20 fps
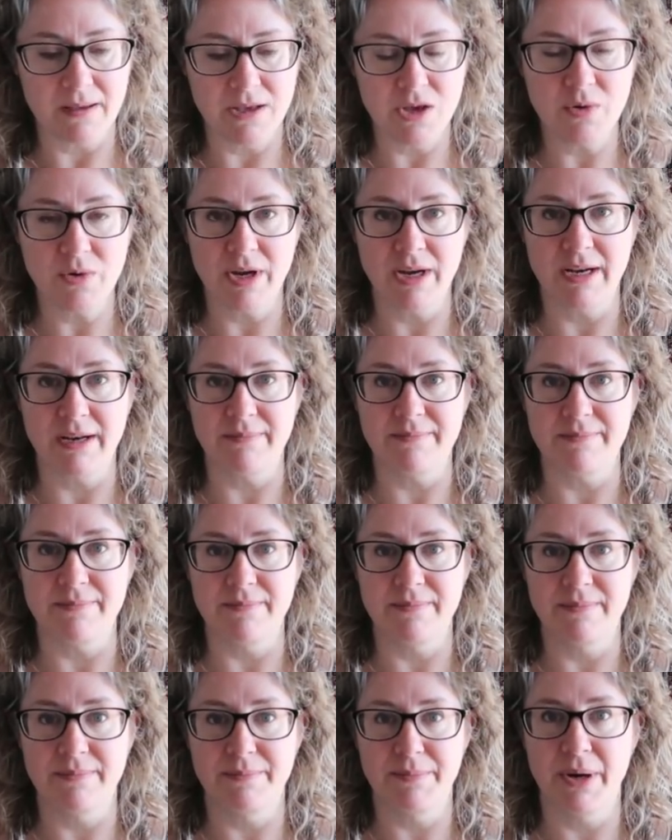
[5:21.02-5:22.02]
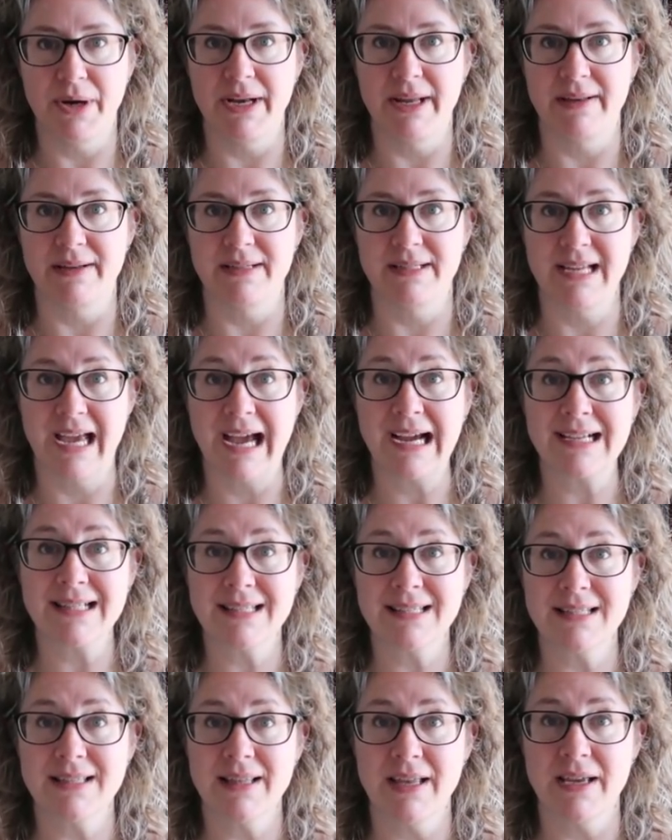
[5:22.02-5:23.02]
you can put in
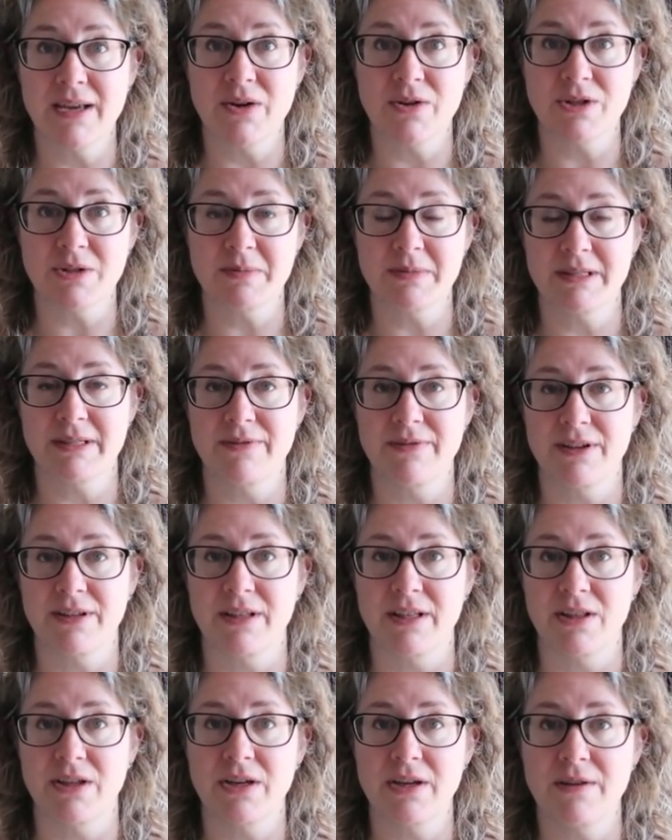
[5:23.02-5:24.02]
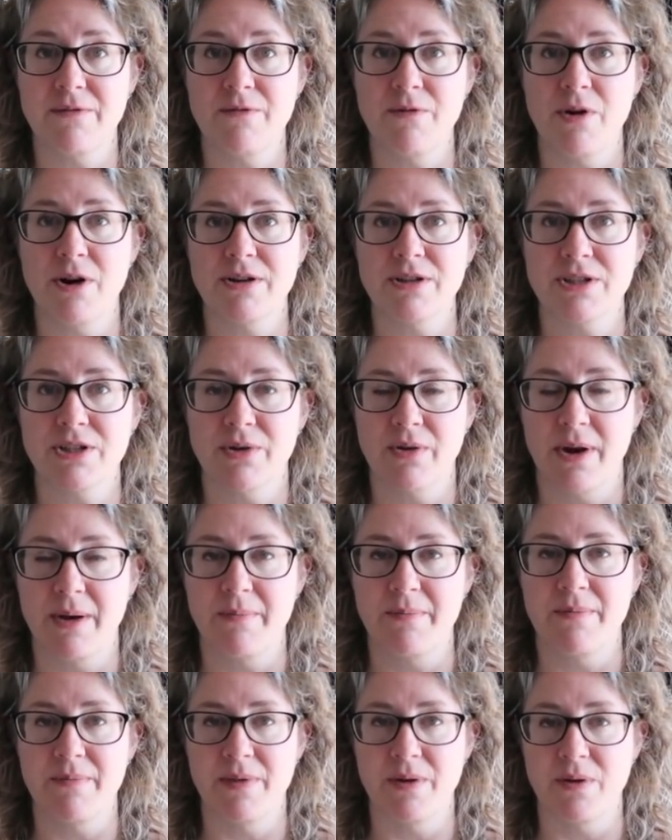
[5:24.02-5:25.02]
text that you're specifically looking for. So I,
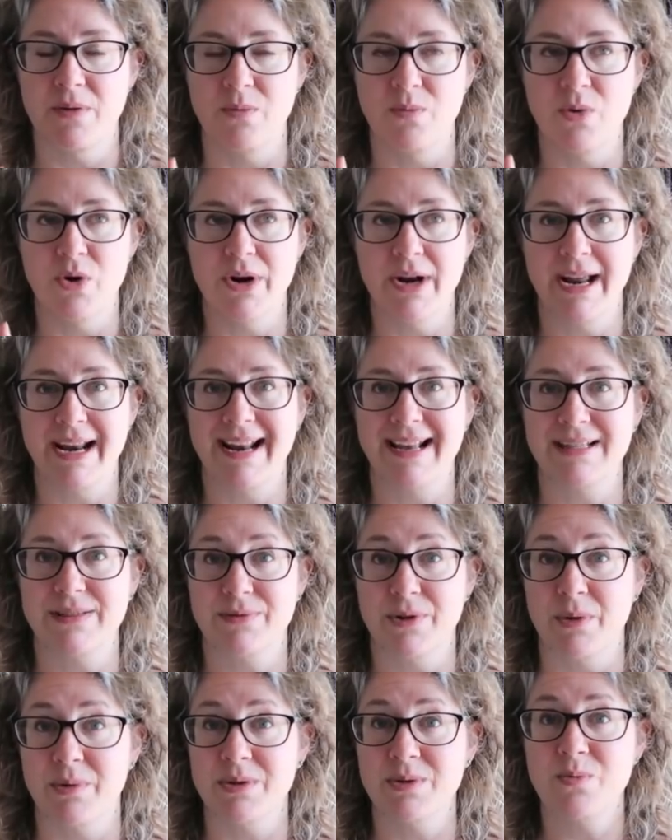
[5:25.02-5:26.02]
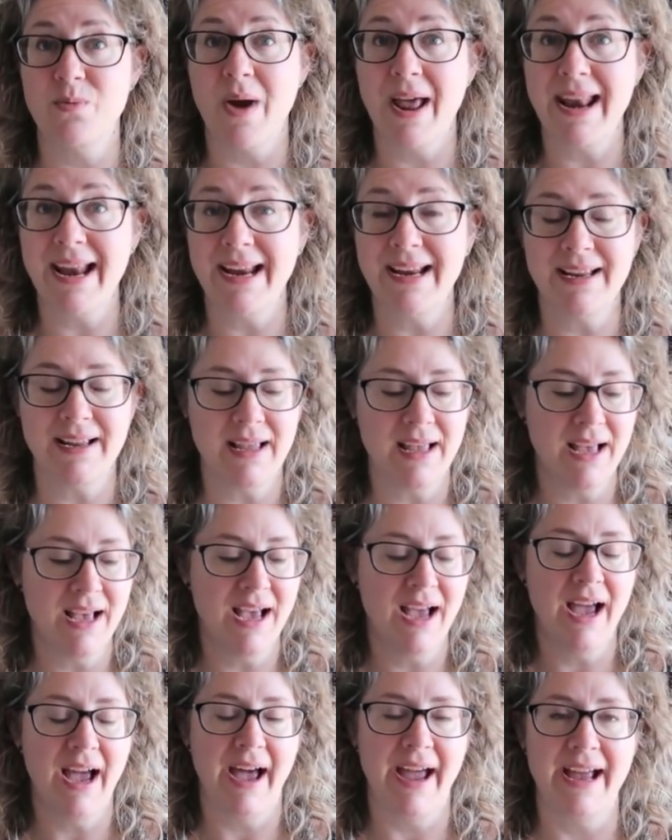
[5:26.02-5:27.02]
the word I'd asked for was wedding.
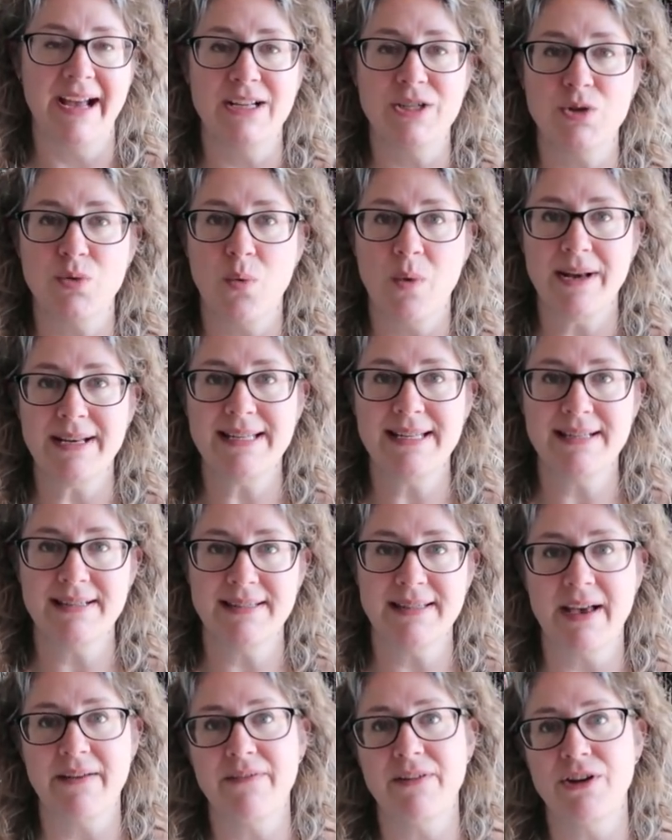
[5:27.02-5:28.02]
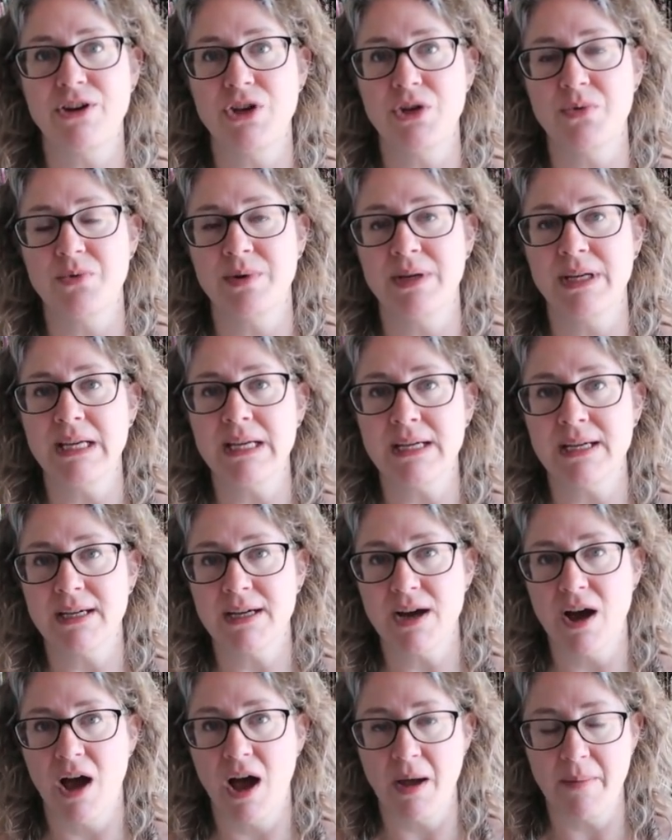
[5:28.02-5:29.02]
I had twenty-seven unique
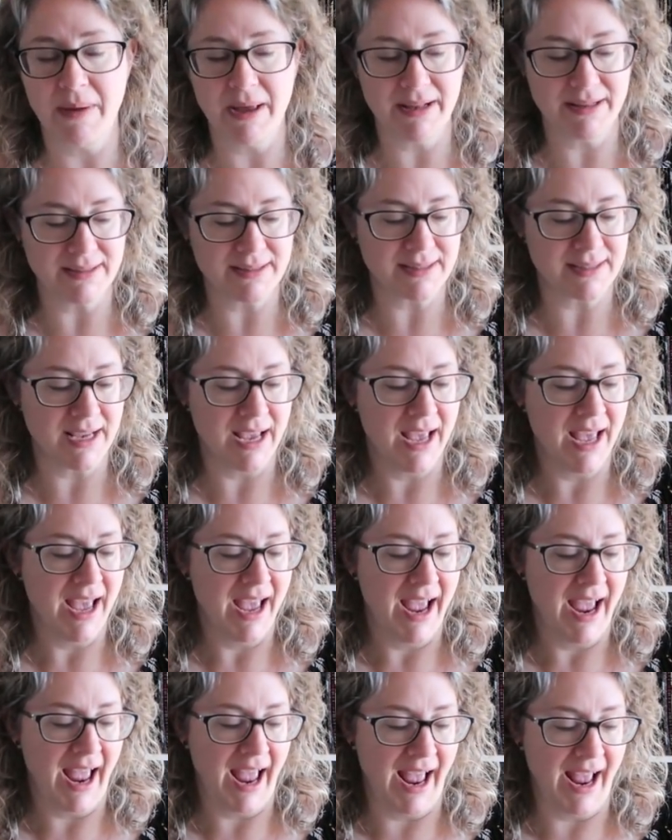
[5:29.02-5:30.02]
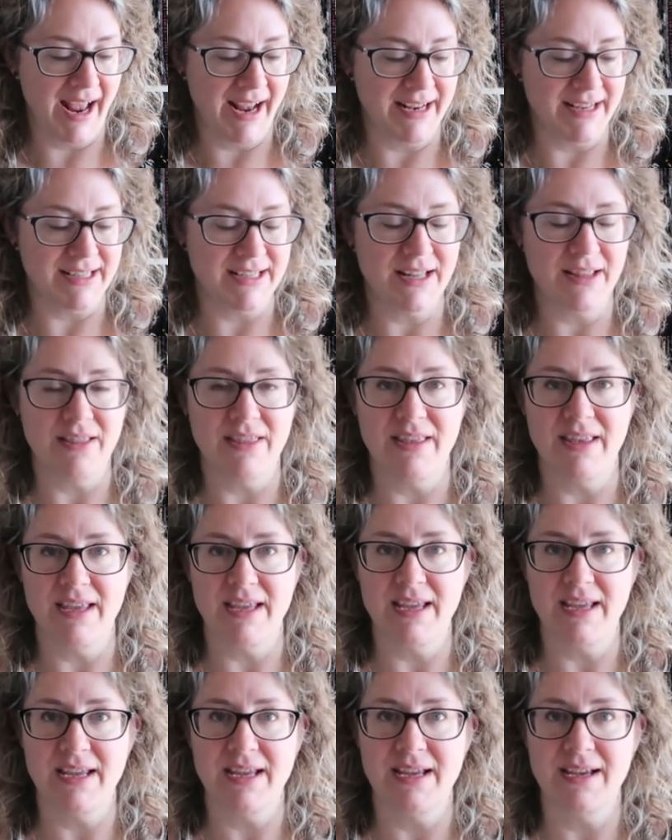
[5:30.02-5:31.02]
comments, and
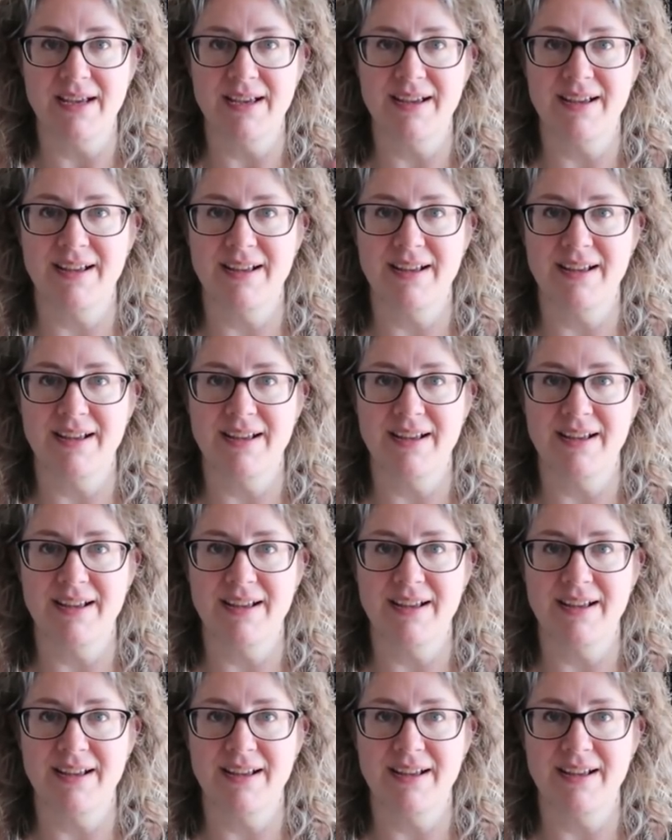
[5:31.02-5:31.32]
the,